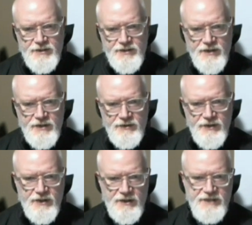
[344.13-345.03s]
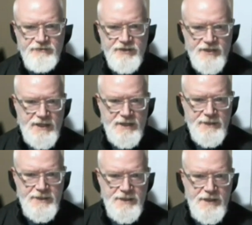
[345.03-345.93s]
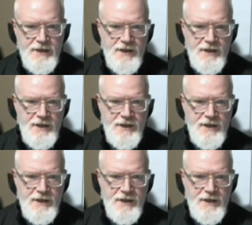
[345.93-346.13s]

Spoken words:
so there are different dynamics.